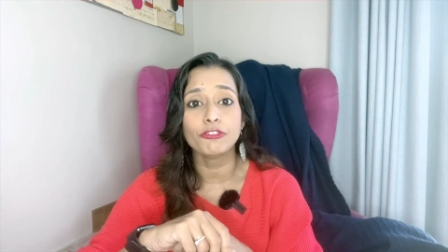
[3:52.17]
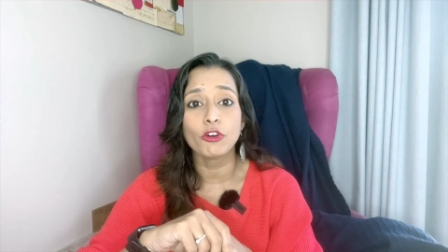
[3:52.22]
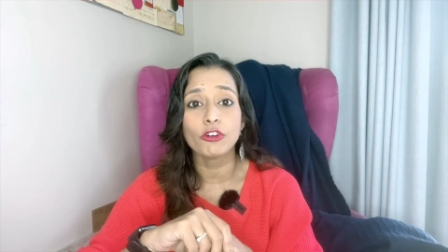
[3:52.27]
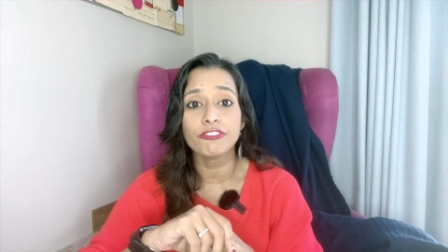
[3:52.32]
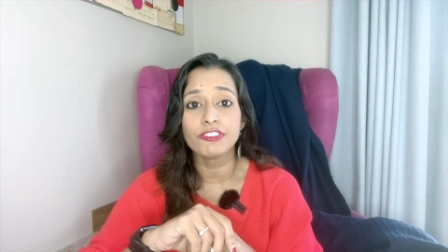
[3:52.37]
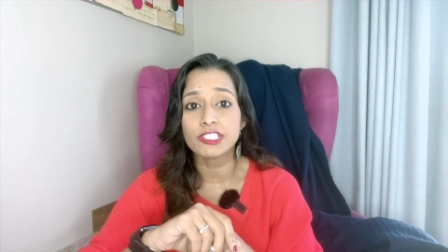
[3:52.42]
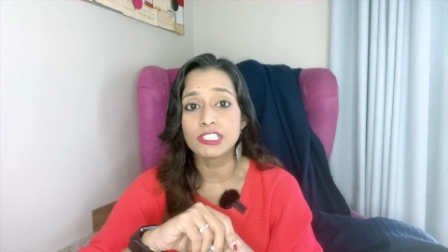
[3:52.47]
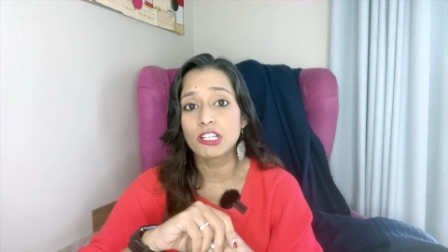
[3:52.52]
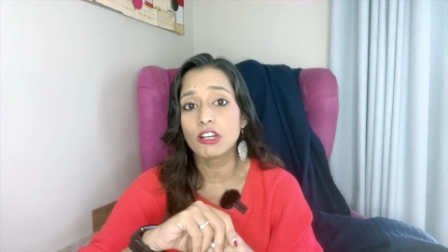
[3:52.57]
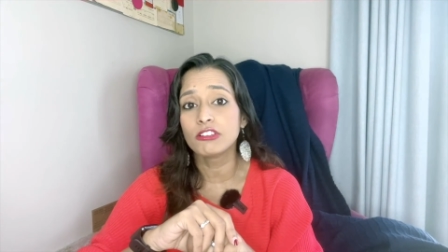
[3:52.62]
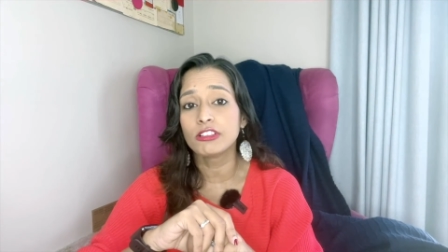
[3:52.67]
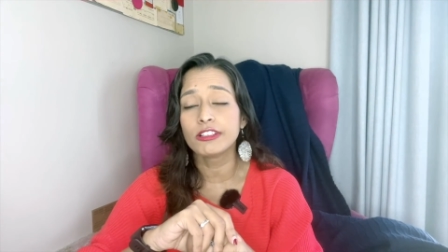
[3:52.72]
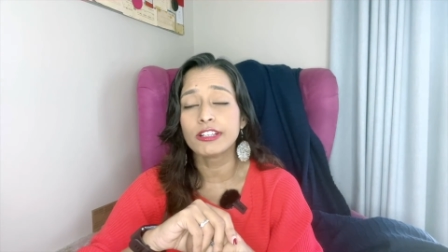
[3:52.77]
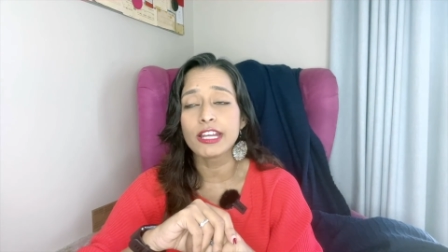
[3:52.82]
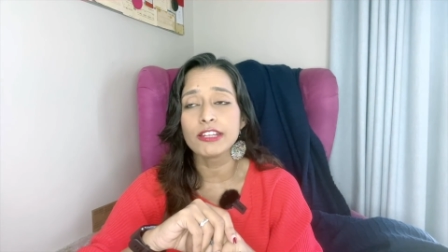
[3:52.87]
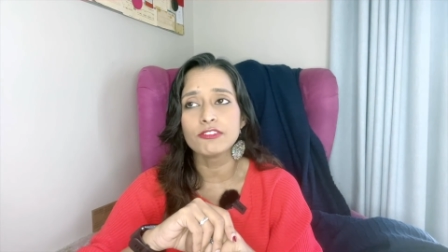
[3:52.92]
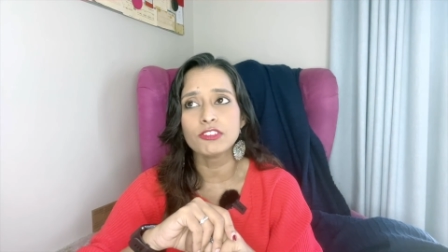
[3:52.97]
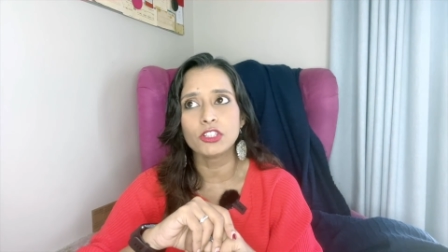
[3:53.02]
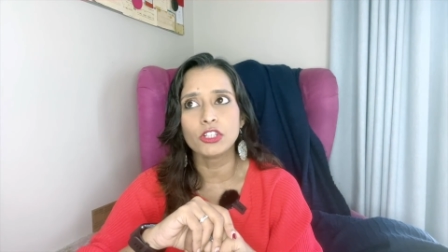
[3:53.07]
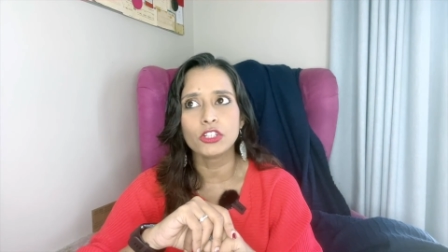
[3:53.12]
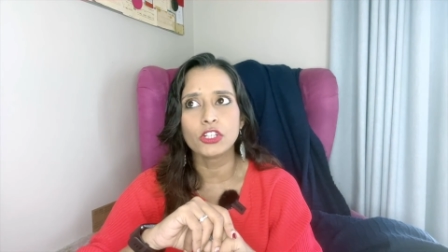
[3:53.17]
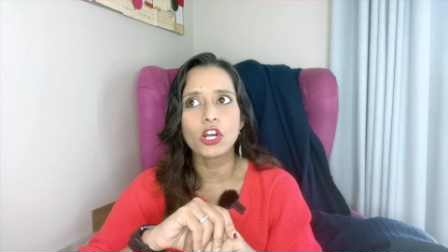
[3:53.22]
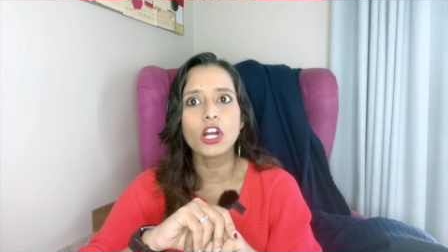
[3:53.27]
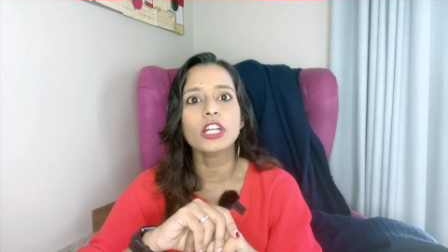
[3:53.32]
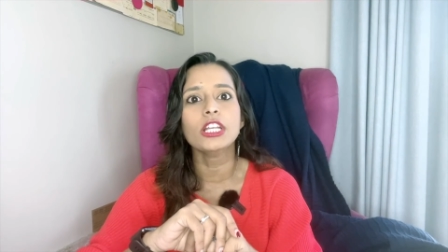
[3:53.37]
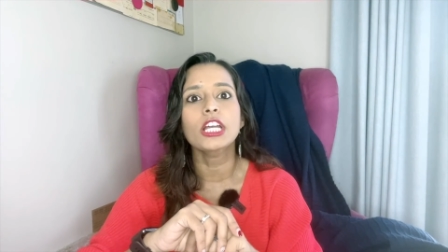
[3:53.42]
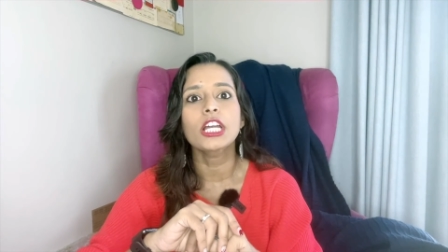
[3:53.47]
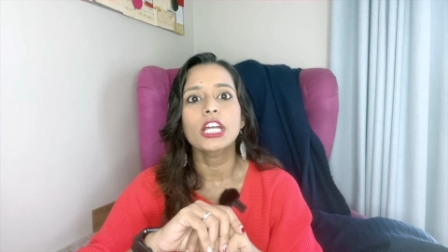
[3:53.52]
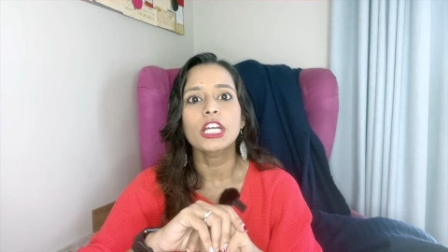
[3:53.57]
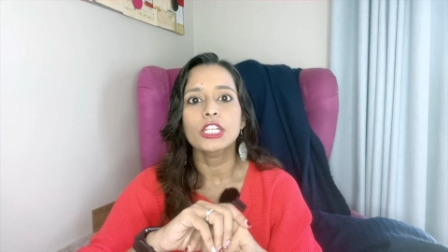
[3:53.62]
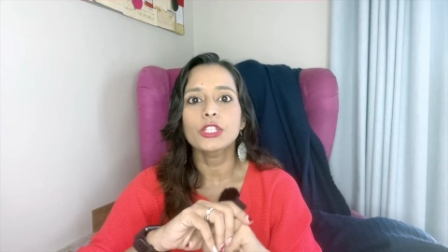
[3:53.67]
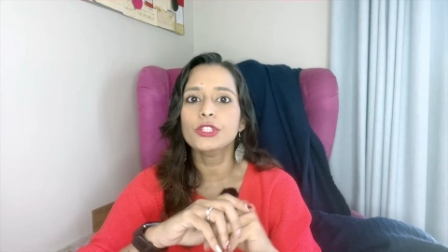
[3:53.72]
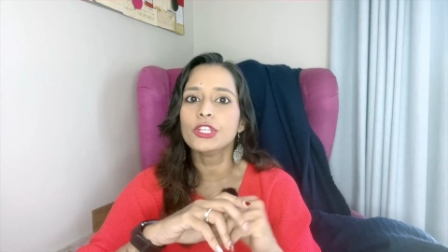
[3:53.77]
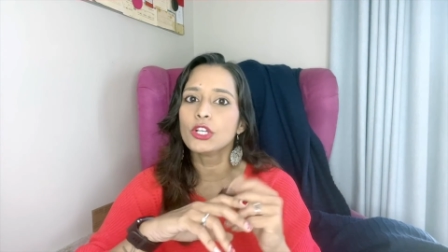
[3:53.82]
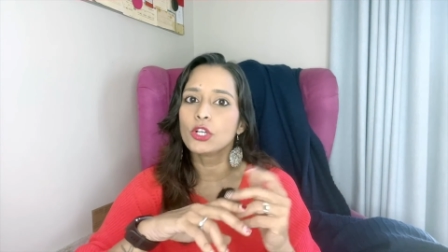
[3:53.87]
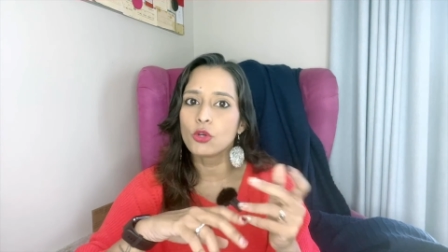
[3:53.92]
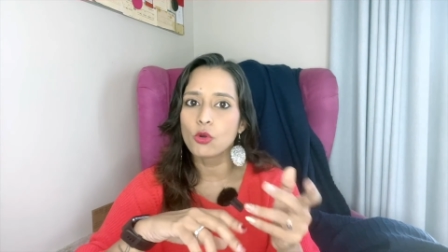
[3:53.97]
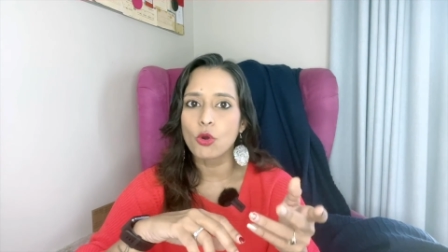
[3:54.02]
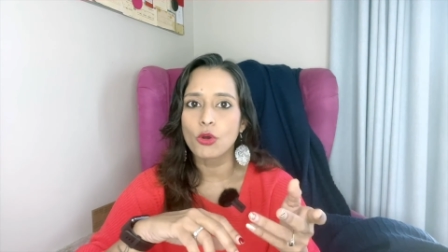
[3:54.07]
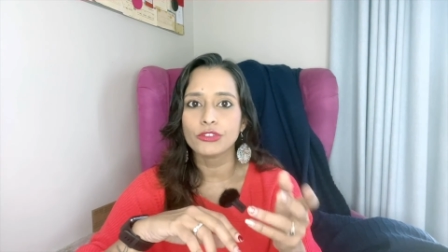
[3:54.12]
for visa on arrival or not, you
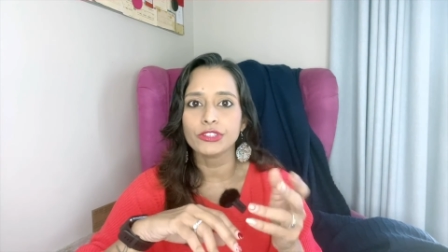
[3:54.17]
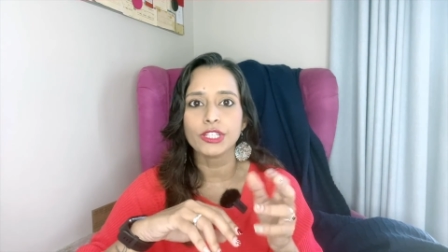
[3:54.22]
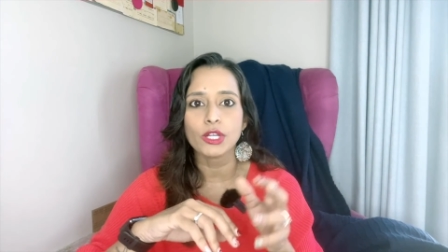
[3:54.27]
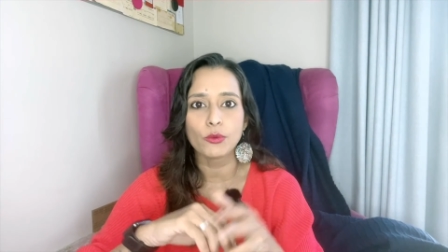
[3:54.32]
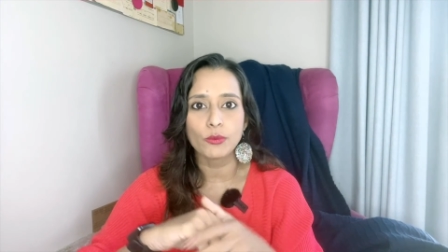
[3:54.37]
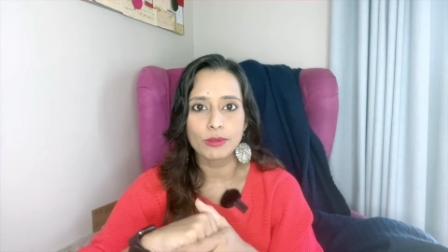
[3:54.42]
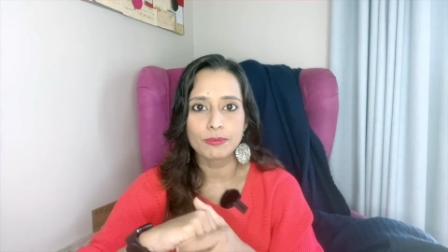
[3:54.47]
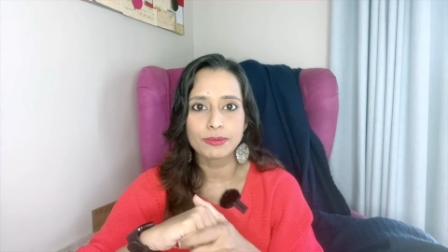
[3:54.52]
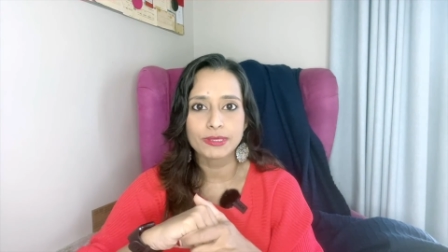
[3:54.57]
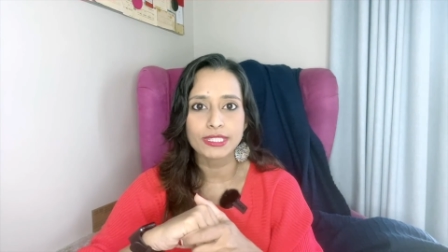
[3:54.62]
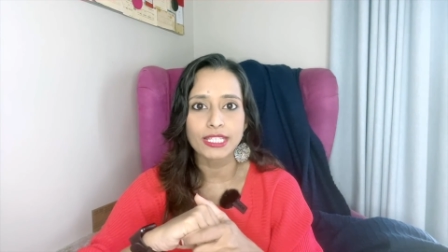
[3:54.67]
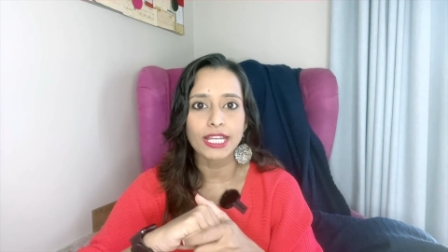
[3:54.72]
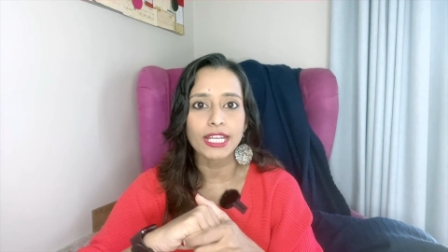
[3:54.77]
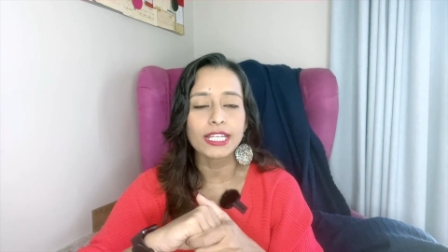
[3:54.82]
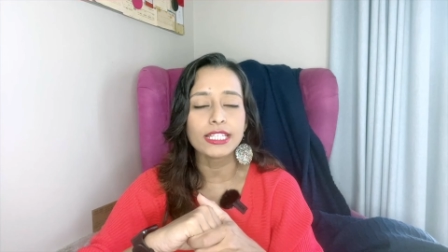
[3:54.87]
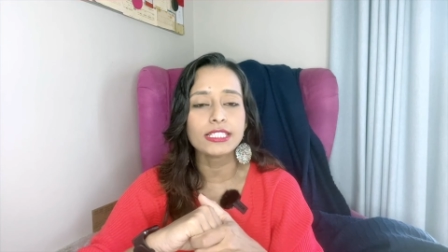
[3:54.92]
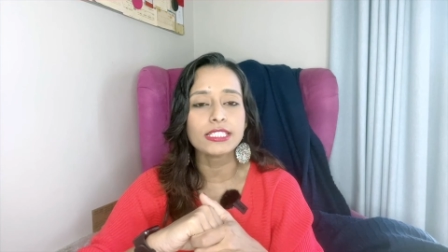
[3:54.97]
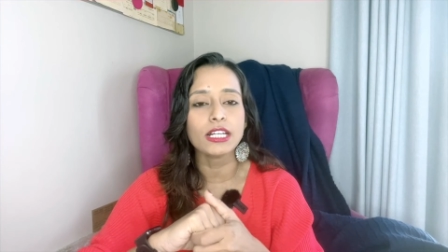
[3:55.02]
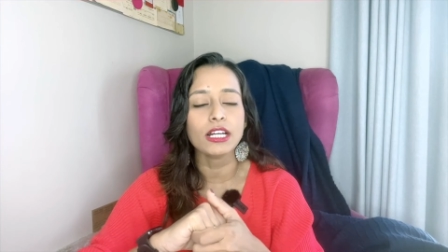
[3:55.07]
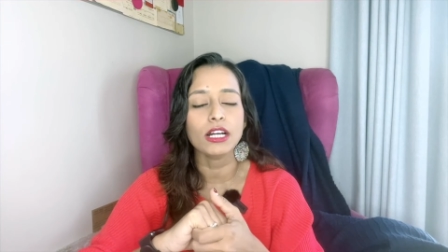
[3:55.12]
can go on their website.